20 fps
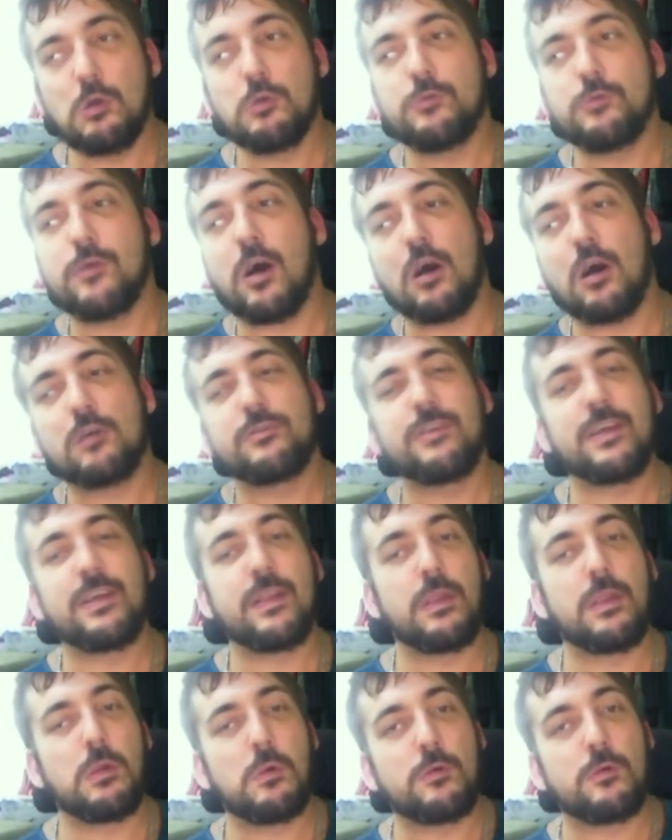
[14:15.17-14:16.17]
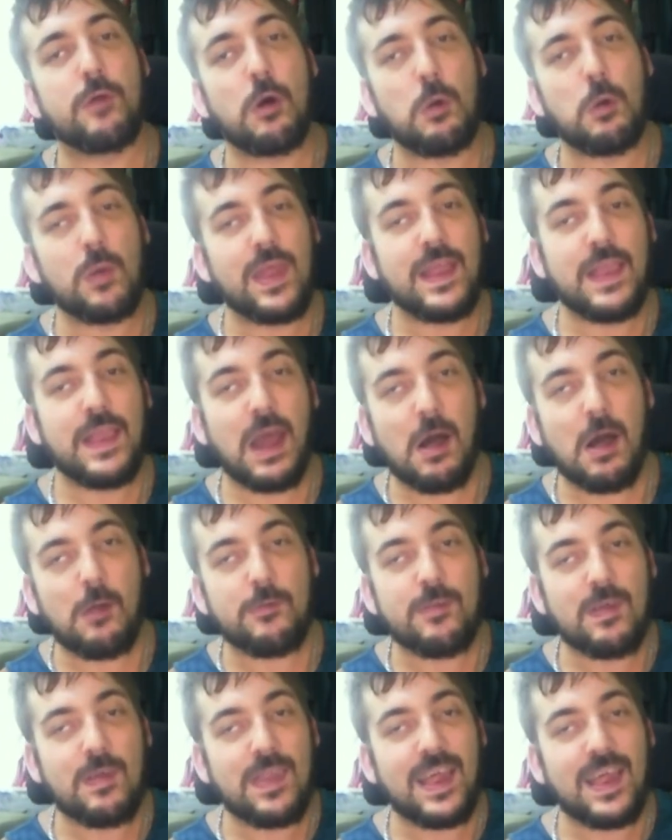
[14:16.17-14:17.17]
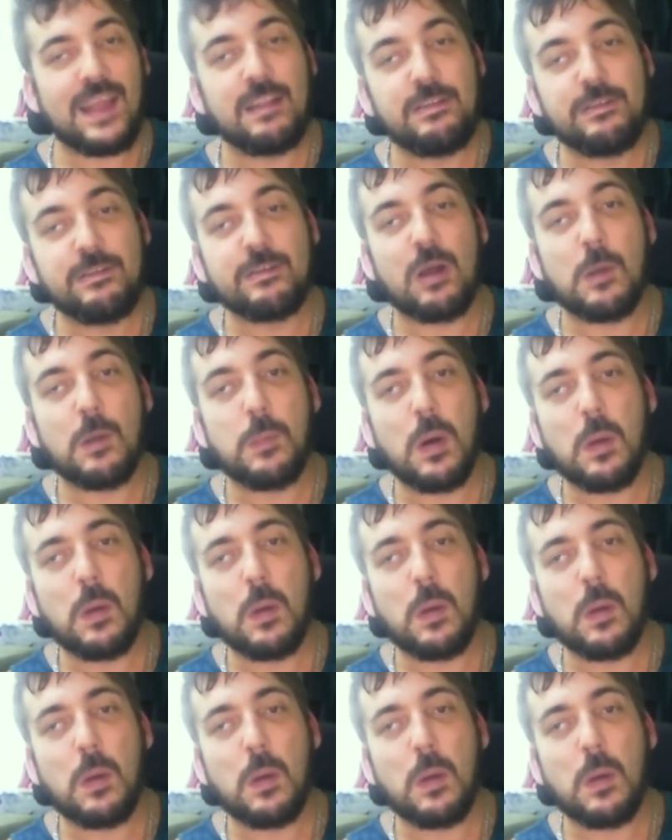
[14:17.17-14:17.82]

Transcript: all she had to do was hold it down so it didn't jump up.